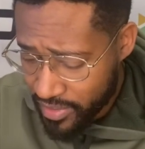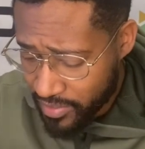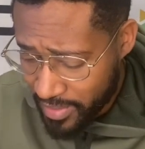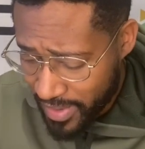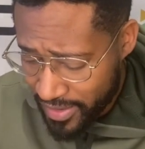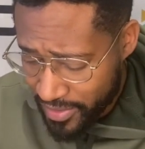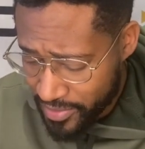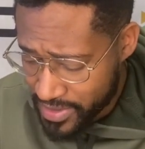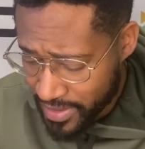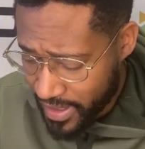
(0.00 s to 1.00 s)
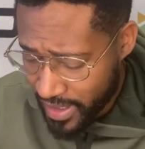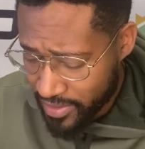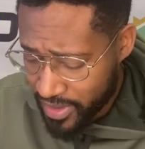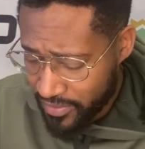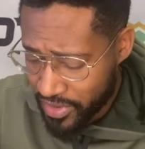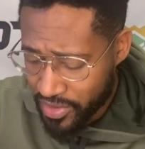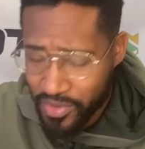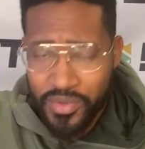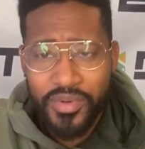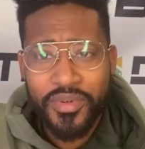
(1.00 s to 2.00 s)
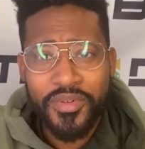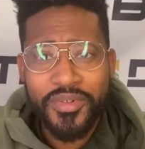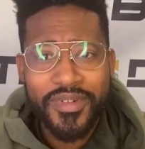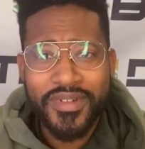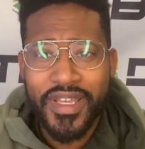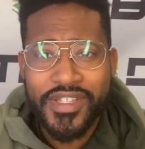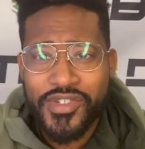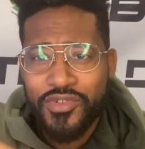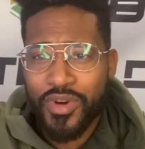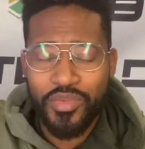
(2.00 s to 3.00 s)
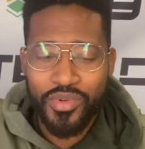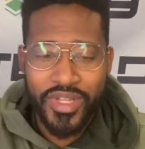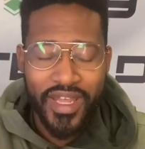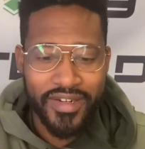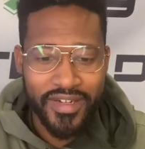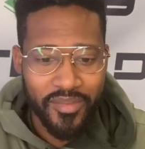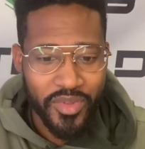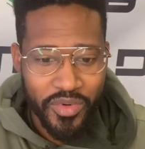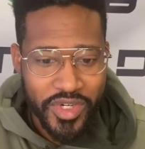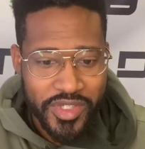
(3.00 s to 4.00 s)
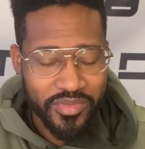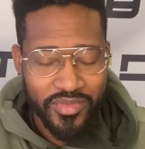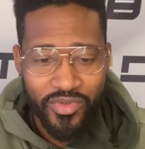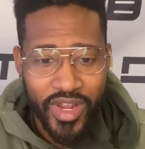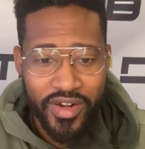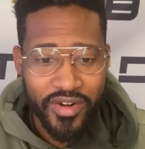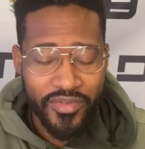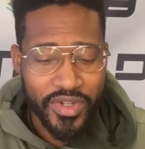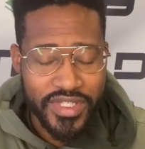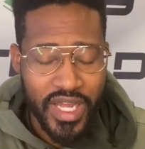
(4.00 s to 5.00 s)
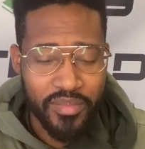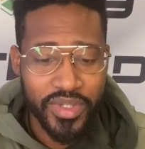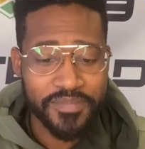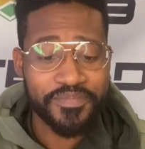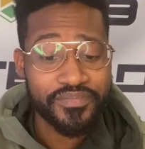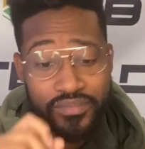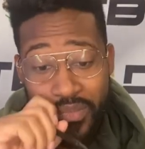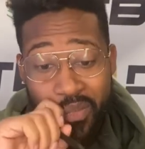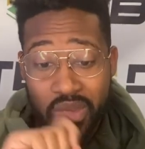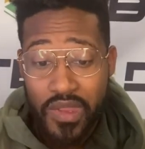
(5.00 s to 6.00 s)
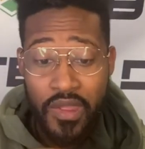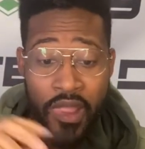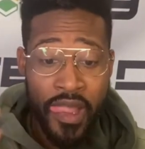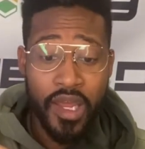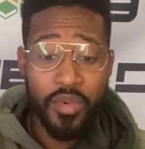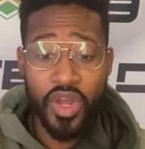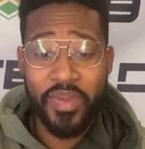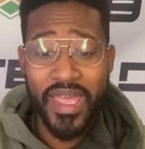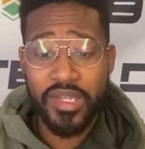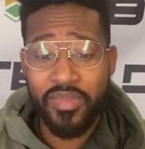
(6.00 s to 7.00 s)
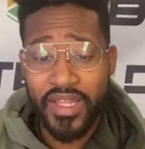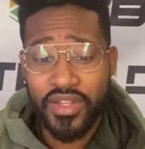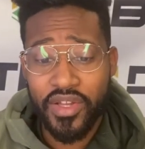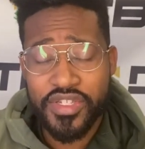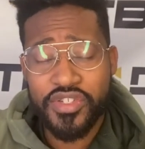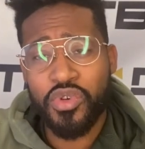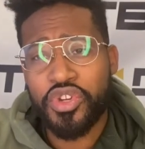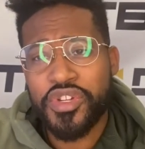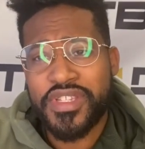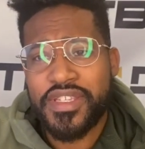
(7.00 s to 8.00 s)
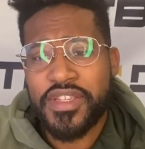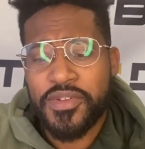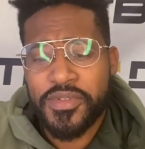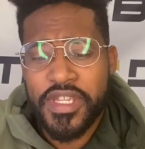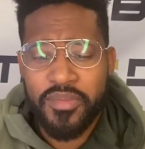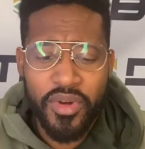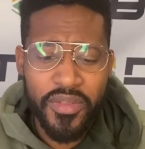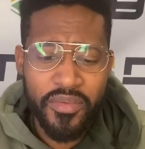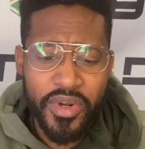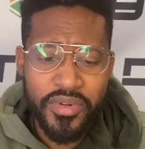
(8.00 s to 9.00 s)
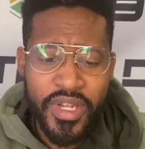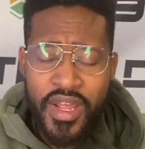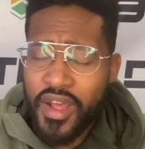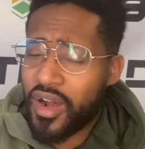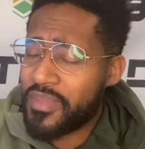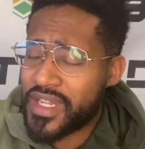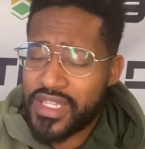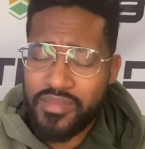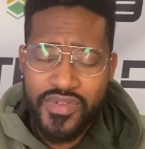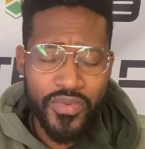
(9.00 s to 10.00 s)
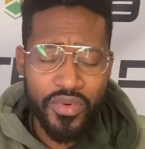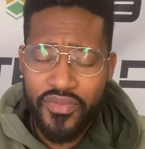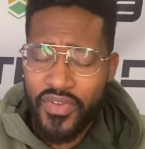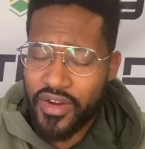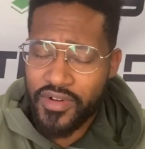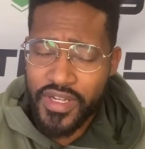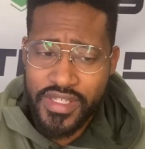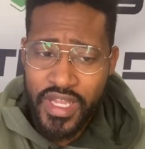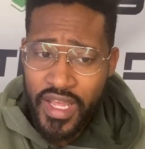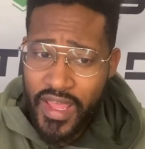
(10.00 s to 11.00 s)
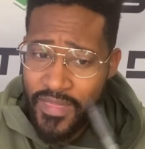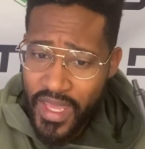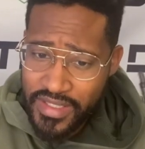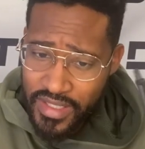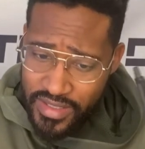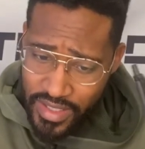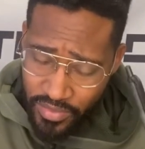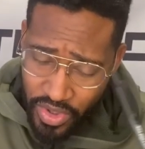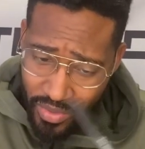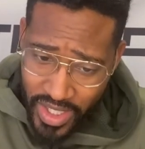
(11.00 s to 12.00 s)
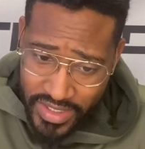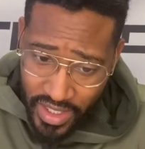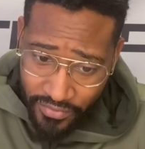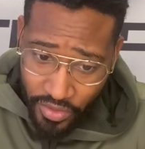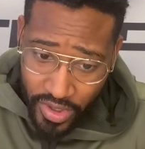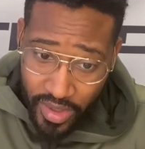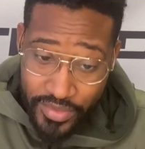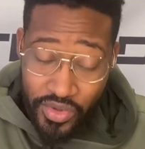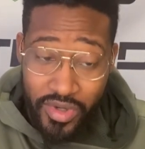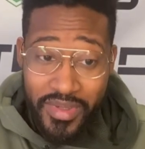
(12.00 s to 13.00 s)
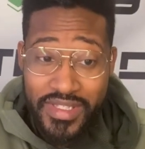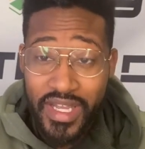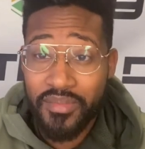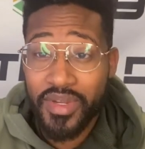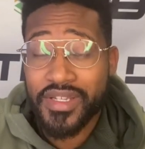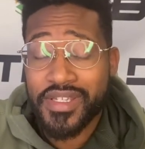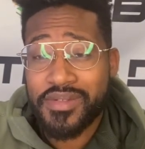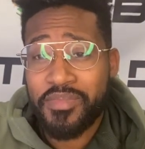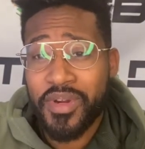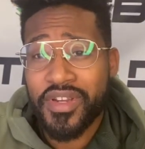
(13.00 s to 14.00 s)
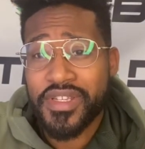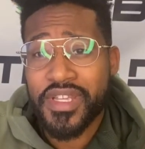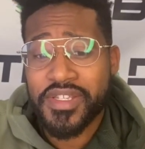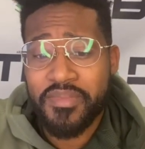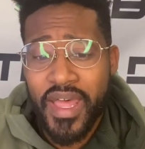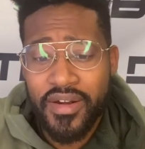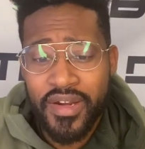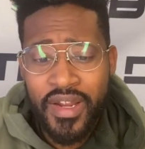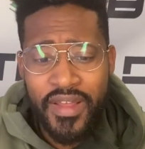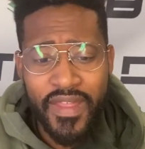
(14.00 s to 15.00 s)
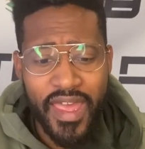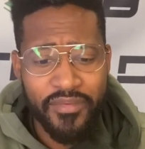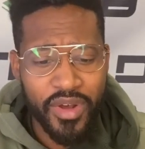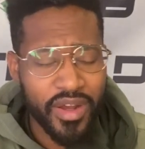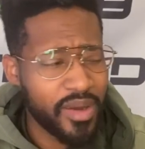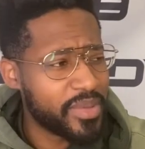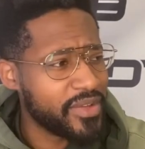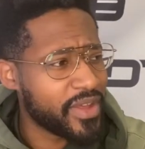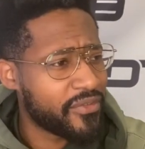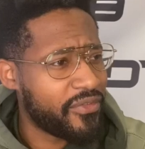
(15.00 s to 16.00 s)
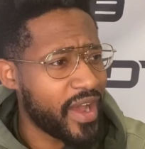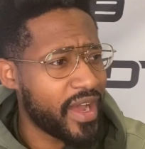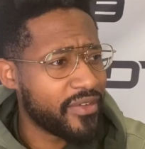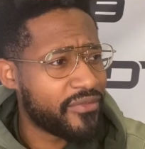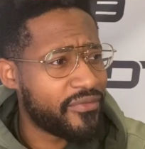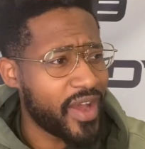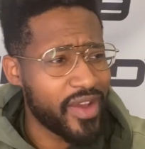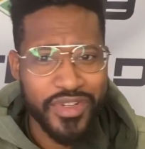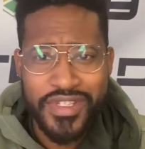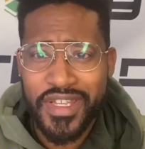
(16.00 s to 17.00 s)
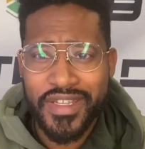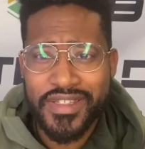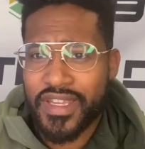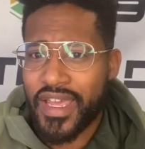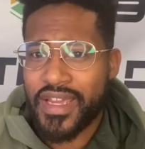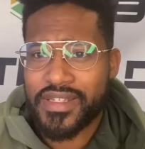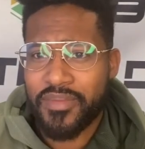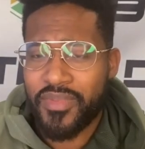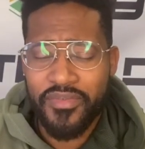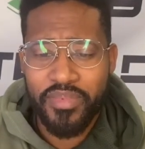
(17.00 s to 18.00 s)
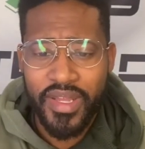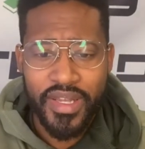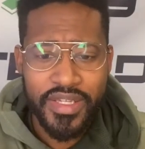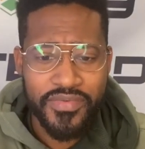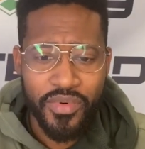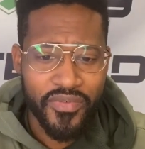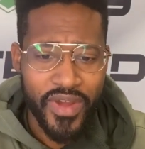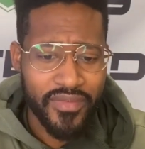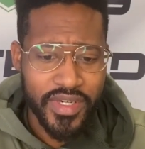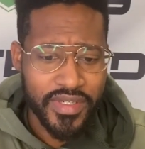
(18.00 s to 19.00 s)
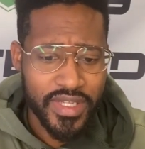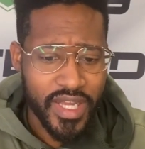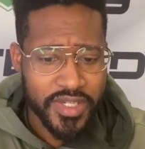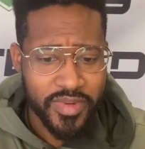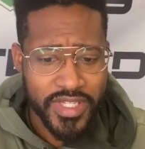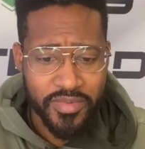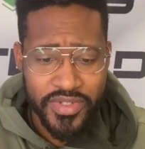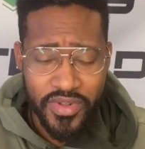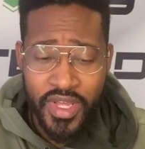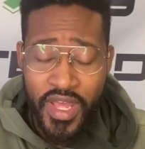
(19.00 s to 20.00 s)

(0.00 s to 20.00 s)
to read my notes. I don't even know. Like scribble down here. I'm the worst writer of all time. But coming off back-to-back losses to a good TCU team on the road, that team is full of veterans, and that's someone to watch out for come tournament time because experience does matter. They have, I believe, like five or six guys that have played at least 4 or 5 years in college basketball. So